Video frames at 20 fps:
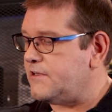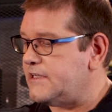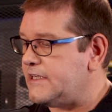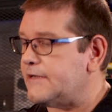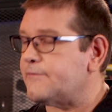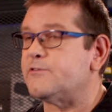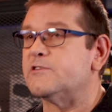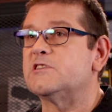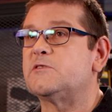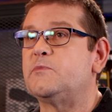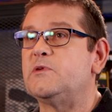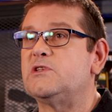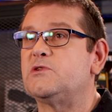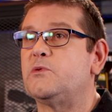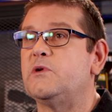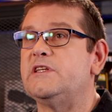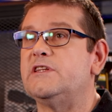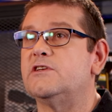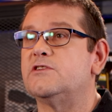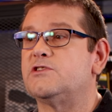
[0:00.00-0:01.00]
the difference
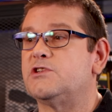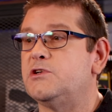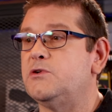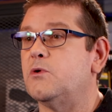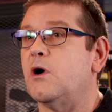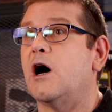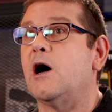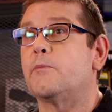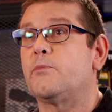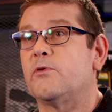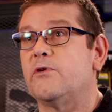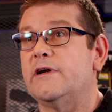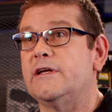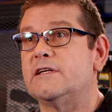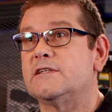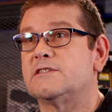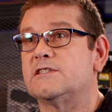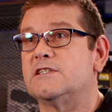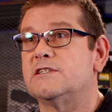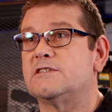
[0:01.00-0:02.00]
between the 2
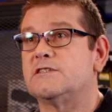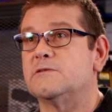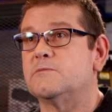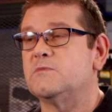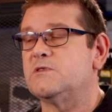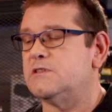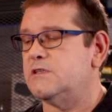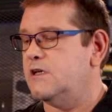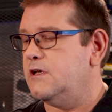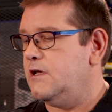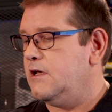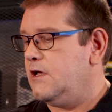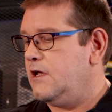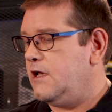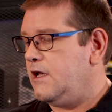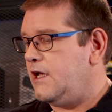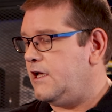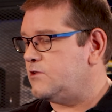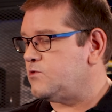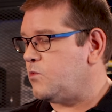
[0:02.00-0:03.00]
operating systems,
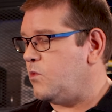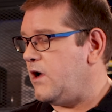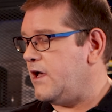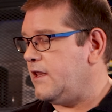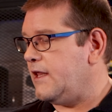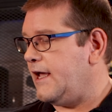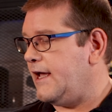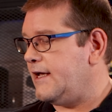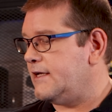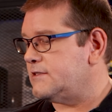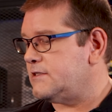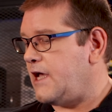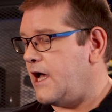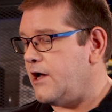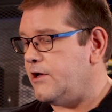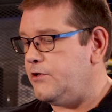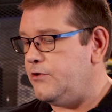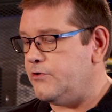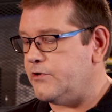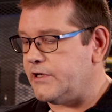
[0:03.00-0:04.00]
as well as
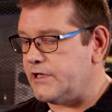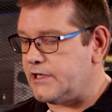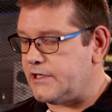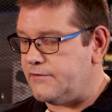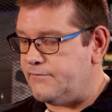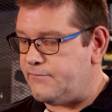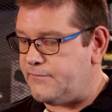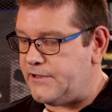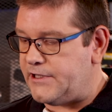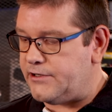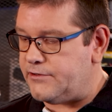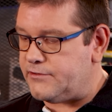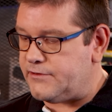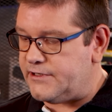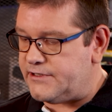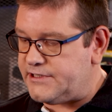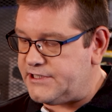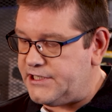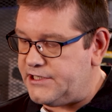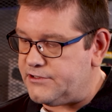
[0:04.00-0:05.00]
how you can configure
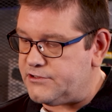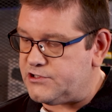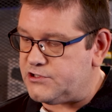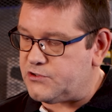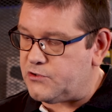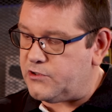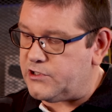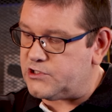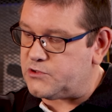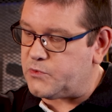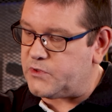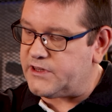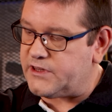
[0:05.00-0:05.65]
the tiered storage